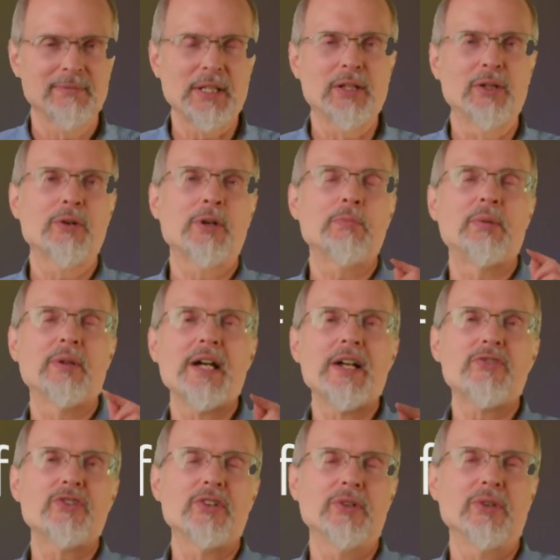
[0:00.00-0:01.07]
May the Lord
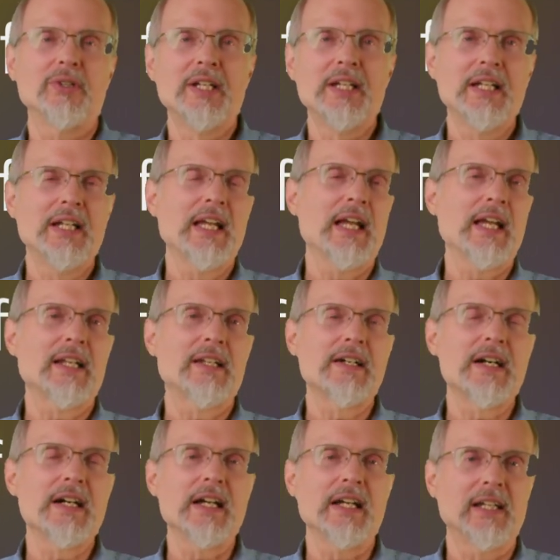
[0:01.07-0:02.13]
bless you and
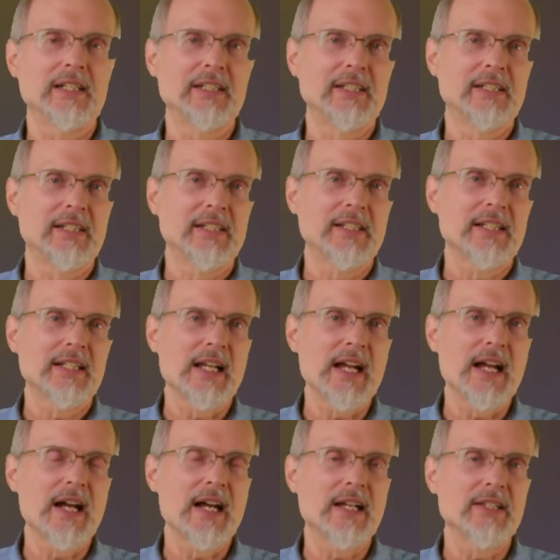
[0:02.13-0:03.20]
I
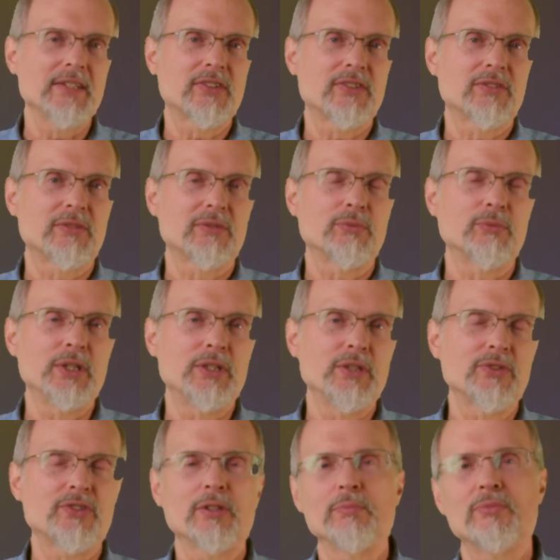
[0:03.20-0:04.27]
as we
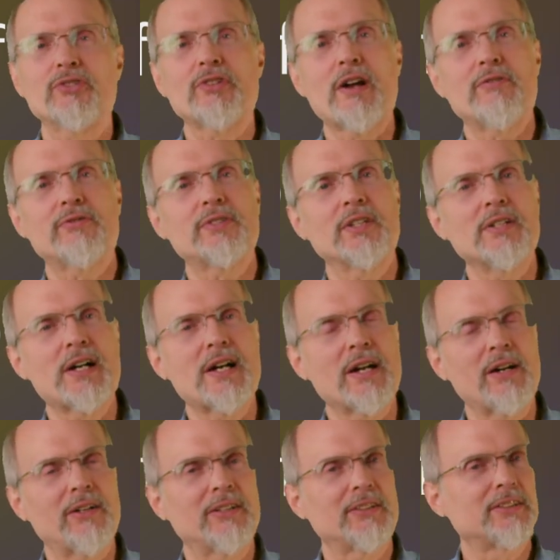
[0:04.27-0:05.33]
do some self
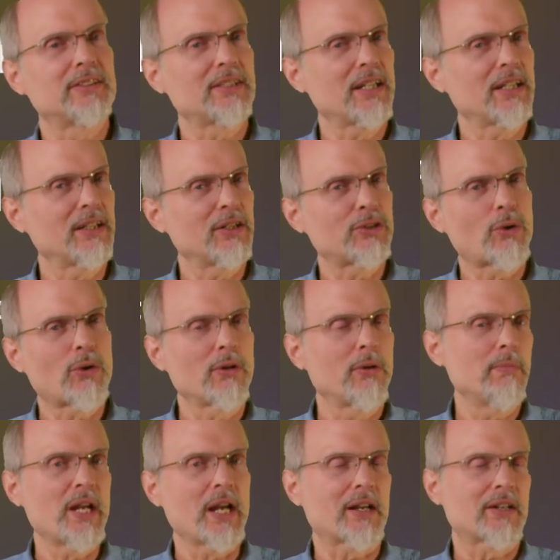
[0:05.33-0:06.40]
denial in the
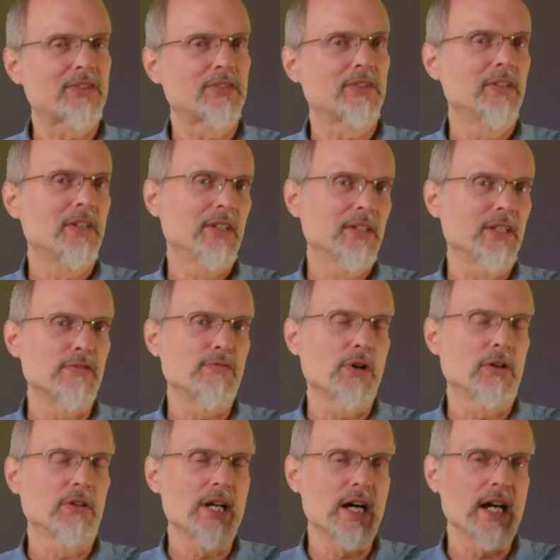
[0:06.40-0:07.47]
total mix of
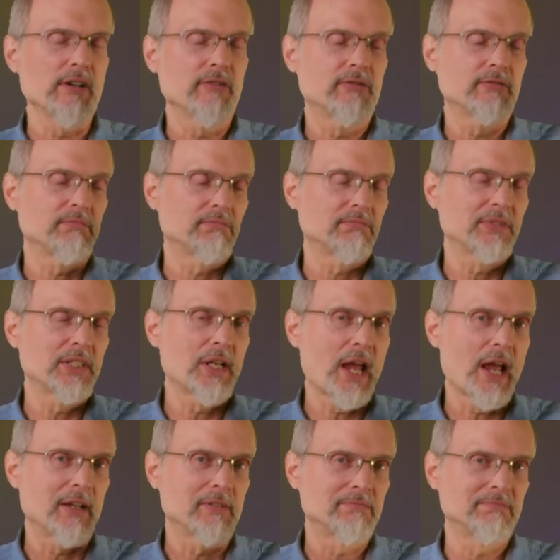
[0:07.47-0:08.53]
our life
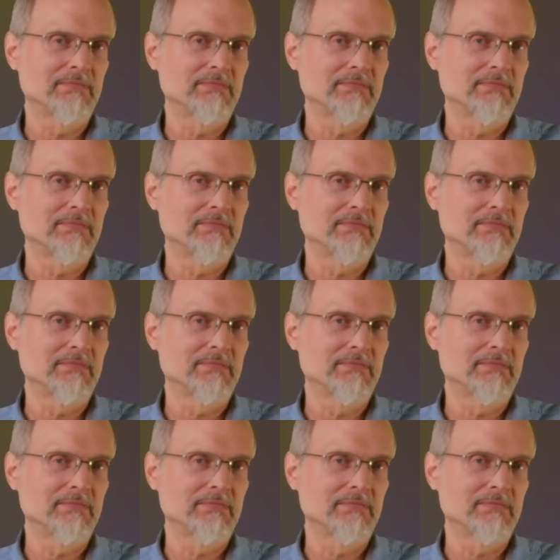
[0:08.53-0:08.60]
today.